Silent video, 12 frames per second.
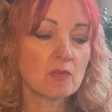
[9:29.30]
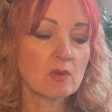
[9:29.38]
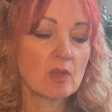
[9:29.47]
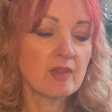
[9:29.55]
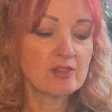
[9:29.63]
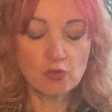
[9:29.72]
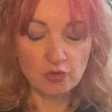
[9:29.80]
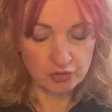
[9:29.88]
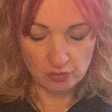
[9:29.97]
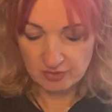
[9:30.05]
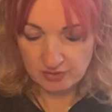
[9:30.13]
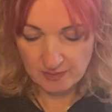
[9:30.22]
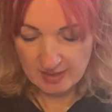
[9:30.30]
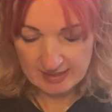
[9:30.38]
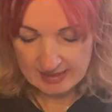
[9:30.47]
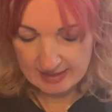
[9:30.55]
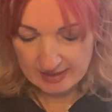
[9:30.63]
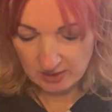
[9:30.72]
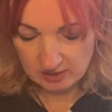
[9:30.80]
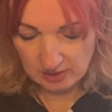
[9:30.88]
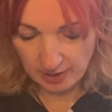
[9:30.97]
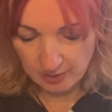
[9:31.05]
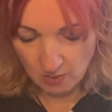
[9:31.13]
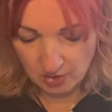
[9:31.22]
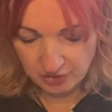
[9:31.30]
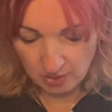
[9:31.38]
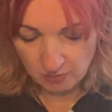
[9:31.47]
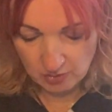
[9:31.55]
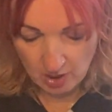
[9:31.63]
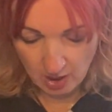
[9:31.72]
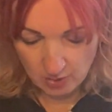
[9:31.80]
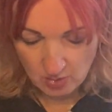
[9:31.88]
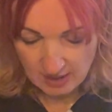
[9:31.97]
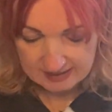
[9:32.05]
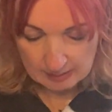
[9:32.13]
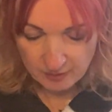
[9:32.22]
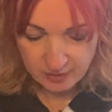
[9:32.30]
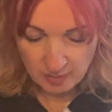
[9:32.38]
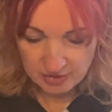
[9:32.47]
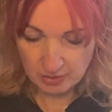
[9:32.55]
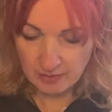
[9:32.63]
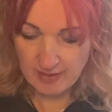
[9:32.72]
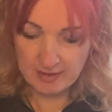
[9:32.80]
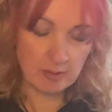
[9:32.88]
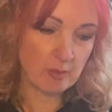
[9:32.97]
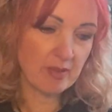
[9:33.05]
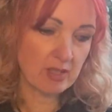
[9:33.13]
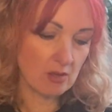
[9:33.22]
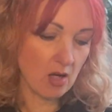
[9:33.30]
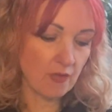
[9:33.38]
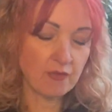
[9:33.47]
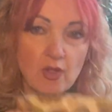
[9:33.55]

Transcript: There's all sorts in here, so I don't know. Some of them I don't know if they're going to be big enough.